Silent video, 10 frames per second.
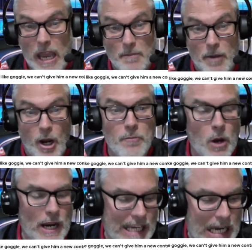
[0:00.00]
Pope
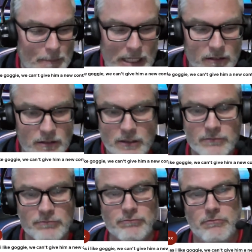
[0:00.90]
might come in
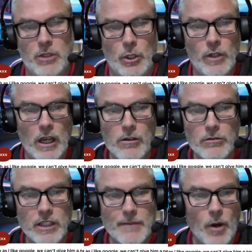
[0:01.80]
and who
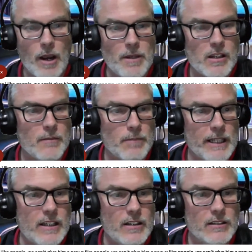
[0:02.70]
knows, he might be a
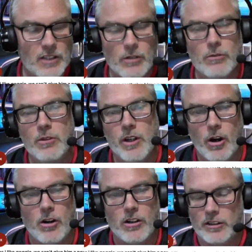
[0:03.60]
complete and total
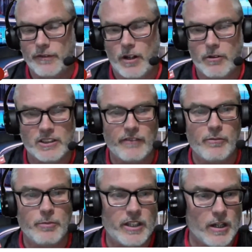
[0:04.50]
cock as far as
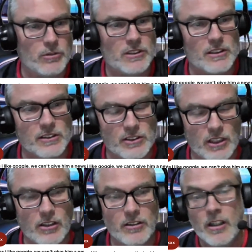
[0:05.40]
everybody else is
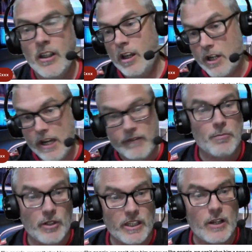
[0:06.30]
concerned, and
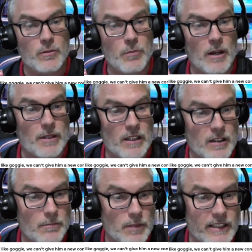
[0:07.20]
everybody else might be a
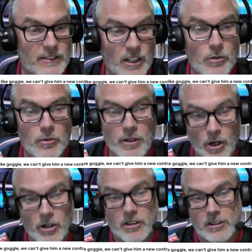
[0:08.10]
complete and total
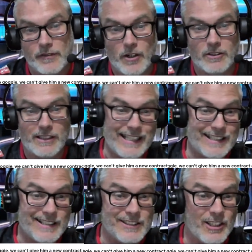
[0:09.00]
cock as far as he's
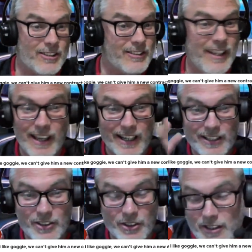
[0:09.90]
concerned, and it,
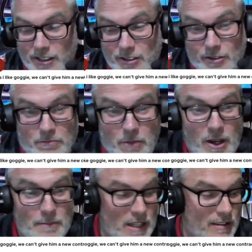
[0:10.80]
ju it just might
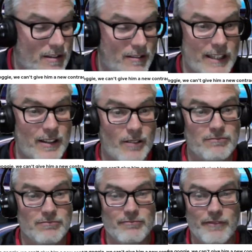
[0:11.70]
be that they don't
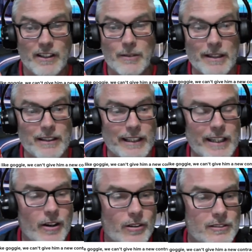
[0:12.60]
fundamentally
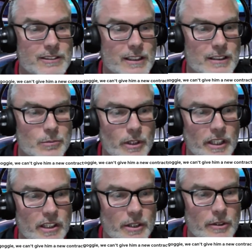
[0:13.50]
get on. So what do you
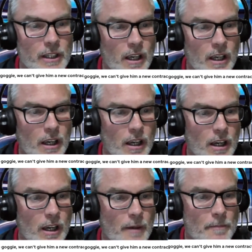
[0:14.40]
do?
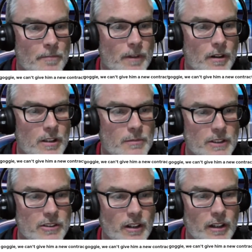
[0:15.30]
Um, as
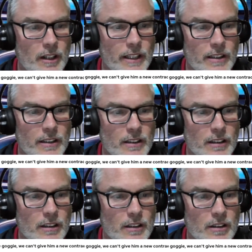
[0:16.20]
much as I like
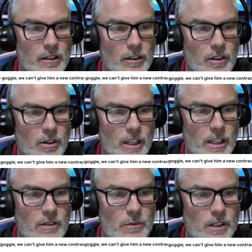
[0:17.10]

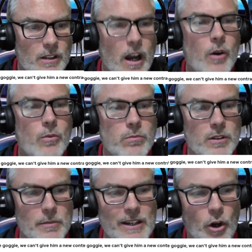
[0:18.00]
Goggy, we, oh, you
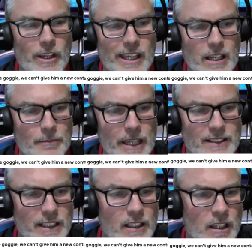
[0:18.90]
mean Oggy, I'm
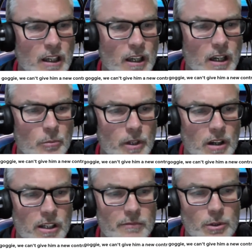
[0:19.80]
guessing. Um, we
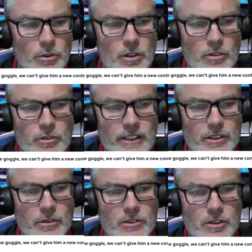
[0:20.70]
can't give him a new contract
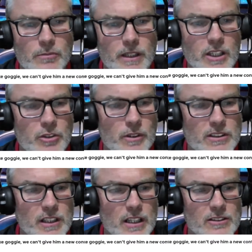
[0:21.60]
due to two big injuries in
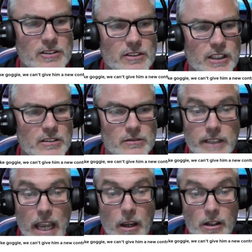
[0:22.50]
the last two seasons.
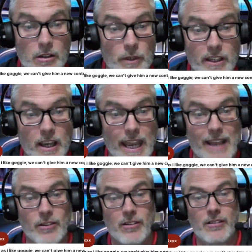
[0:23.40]
Yeah, we
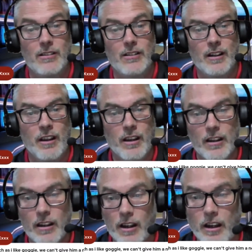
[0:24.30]
cannot.
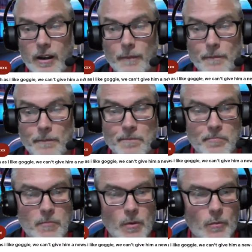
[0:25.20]
Um,
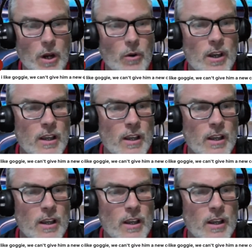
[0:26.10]
well...